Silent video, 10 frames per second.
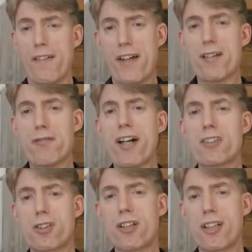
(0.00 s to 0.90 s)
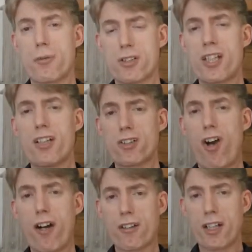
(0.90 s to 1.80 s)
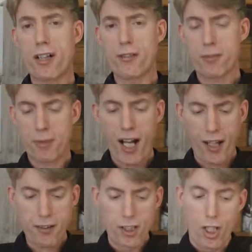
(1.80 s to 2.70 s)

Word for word: that eventually it was his heart to hear from God.